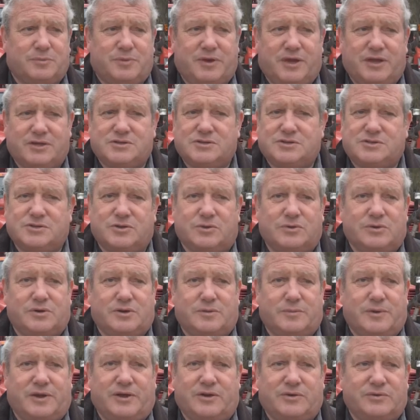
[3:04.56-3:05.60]
the patches don't
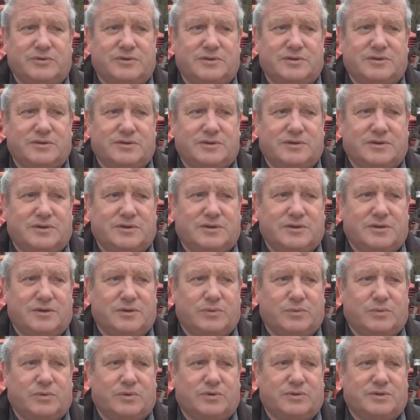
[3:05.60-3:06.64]
come out
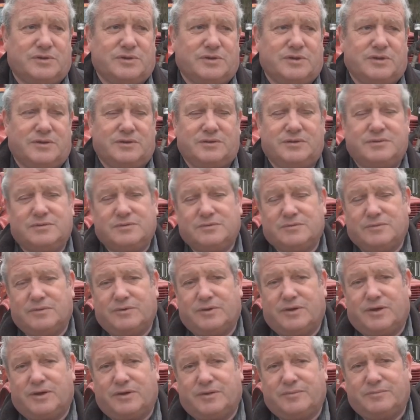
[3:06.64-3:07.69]
where the
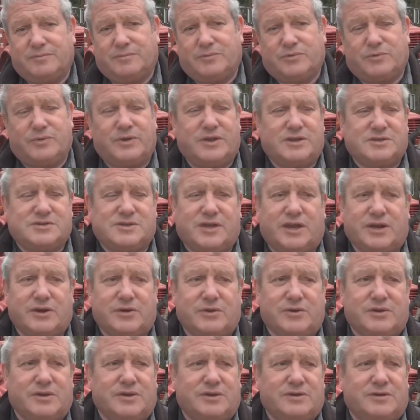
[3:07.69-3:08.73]
uh, 3 8
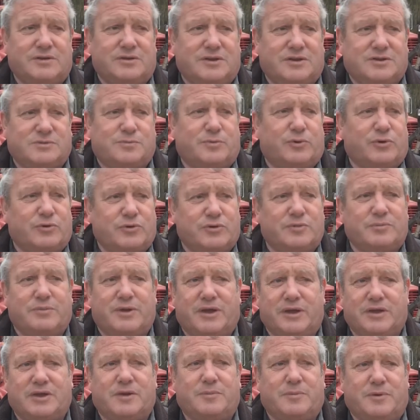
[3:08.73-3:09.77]
aggregate has broken
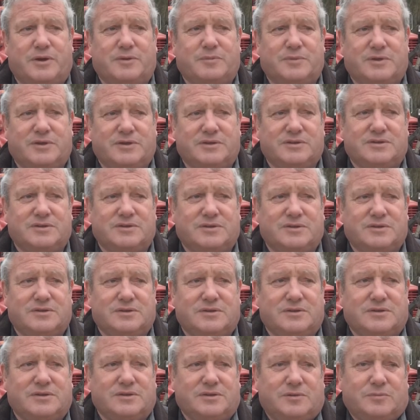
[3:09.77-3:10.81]
back up on me.
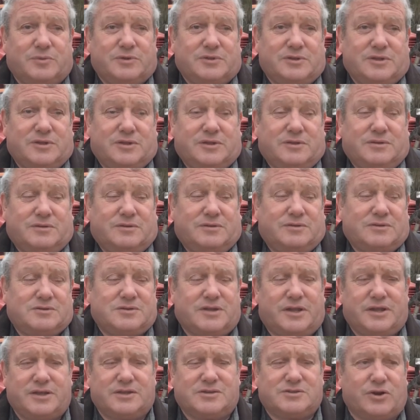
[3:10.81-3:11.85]
But the
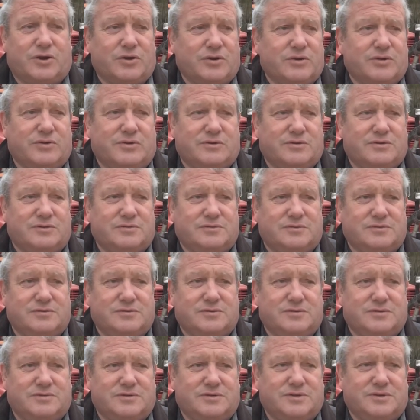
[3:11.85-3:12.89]
slag is harder.
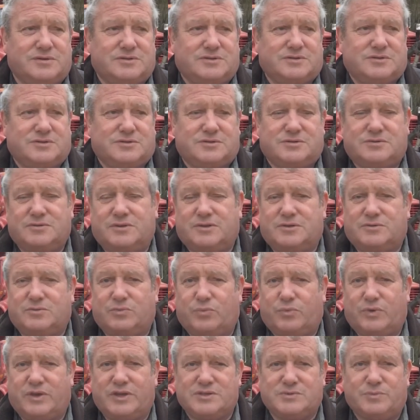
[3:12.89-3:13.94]
It's just, it
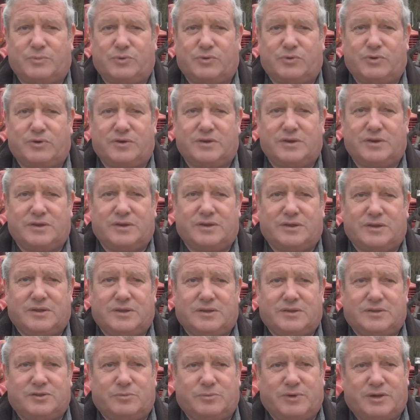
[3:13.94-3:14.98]
weighs more.
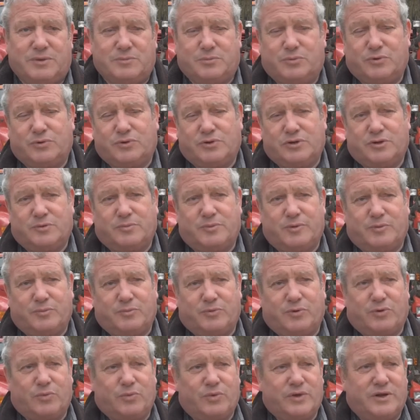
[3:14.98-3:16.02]
You might put a little bit
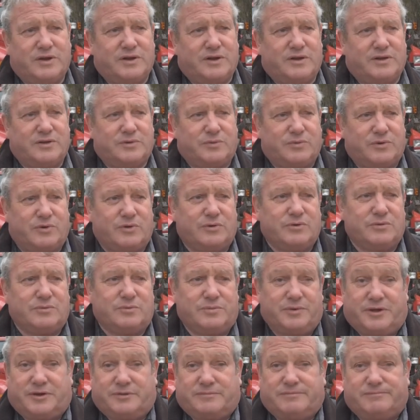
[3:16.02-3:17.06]
more weight on the road,
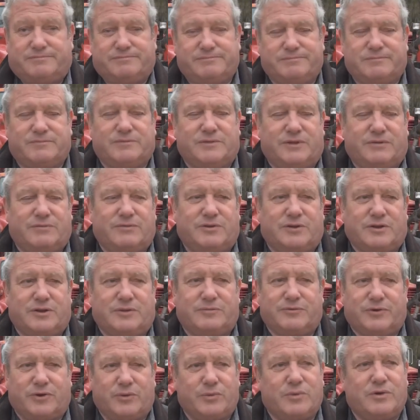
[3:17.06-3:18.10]
but they've held
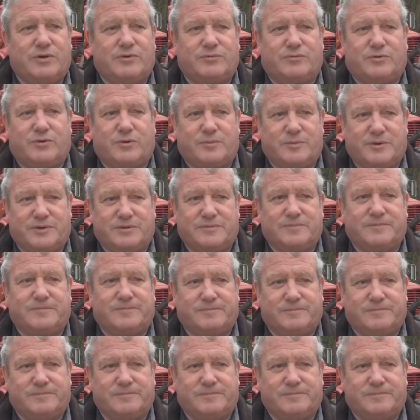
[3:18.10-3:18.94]
up very well for me.